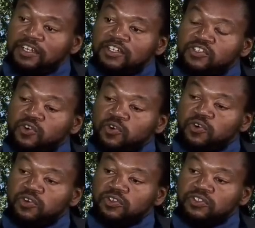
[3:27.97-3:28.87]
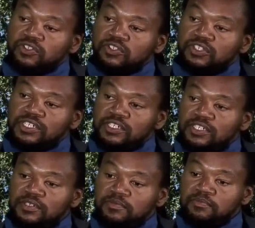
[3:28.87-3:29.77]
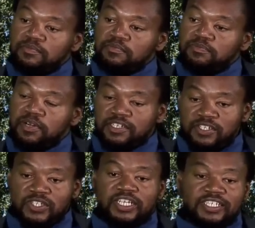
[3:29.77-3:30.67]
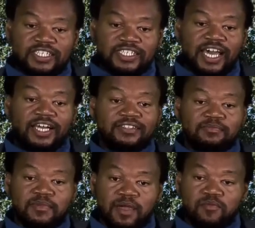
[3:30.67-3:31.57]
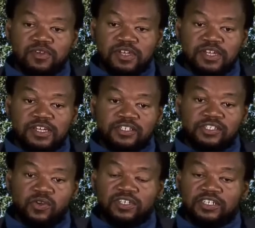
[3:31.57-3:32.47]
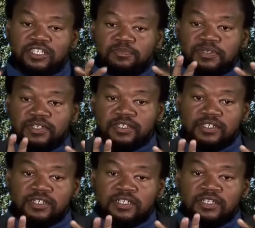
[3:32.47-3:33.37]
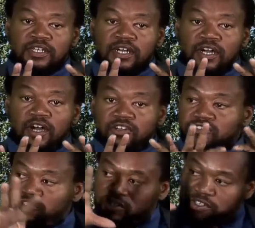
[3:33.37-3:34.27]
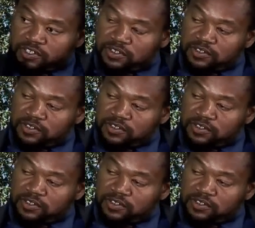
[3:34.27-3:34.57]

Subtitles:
So this postulates that memory is sort of dispersed across.